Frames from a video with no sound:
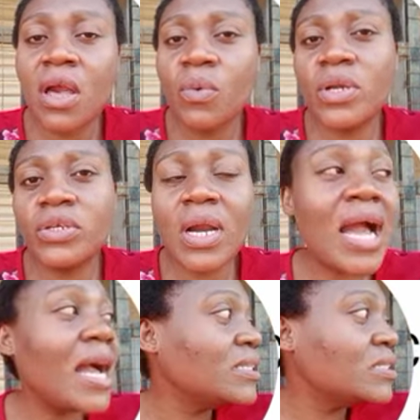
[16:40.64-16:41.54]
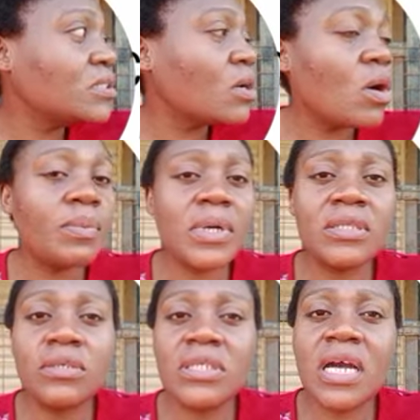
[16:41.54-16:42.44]
When you add it up
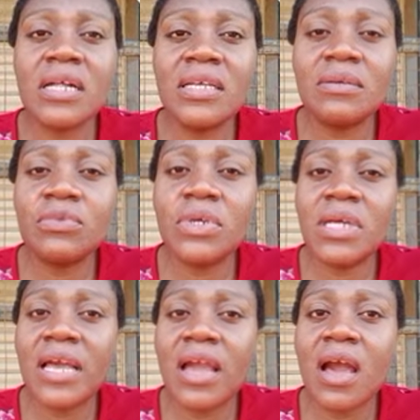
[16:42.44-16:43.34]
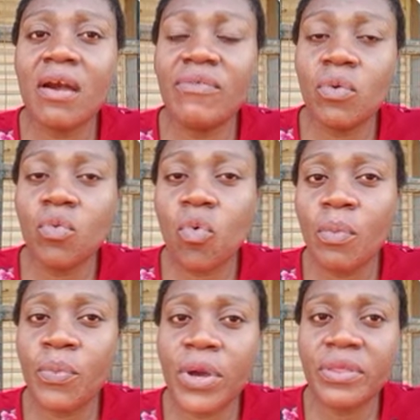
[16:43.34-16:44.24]
and total them together, you're having
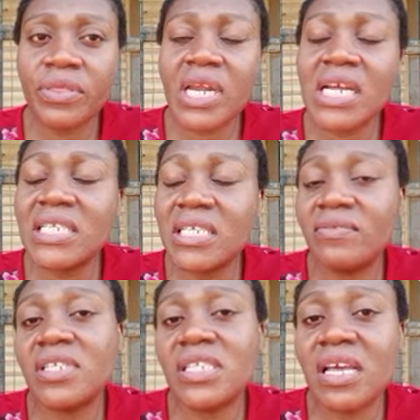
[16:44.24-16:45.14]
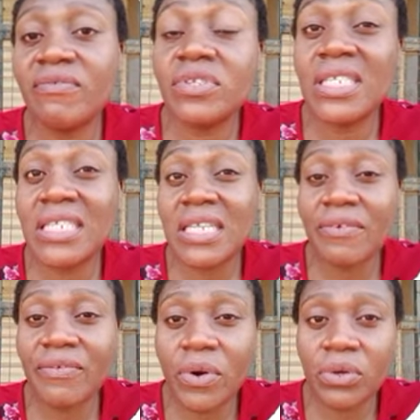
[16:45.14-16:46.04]

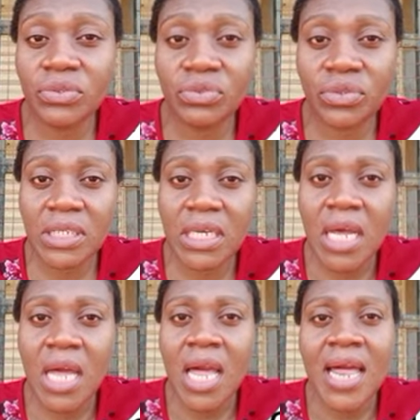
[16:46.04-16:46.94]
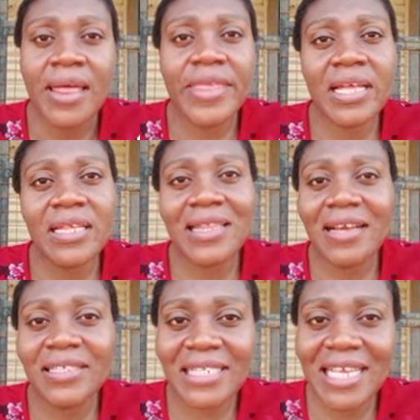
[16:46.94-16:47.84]
1.377700. Then the
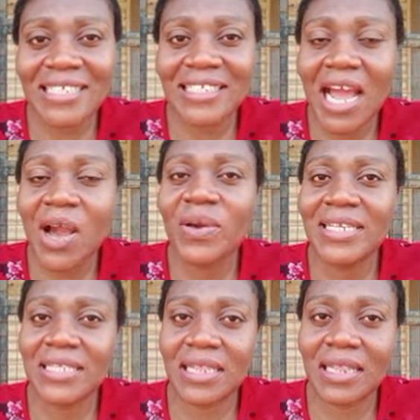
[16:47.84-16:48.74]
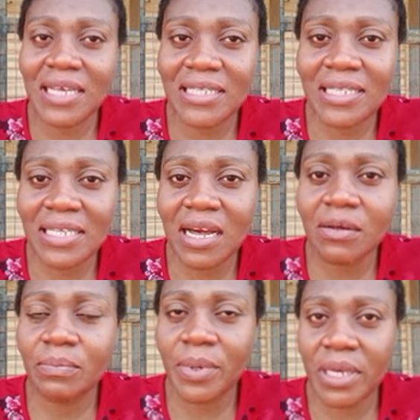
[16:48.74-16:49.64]
next stage now is
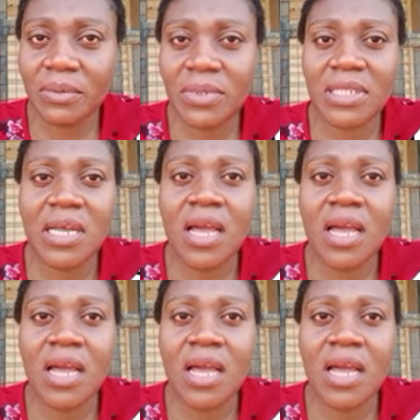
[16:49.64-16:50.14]
lintel beams.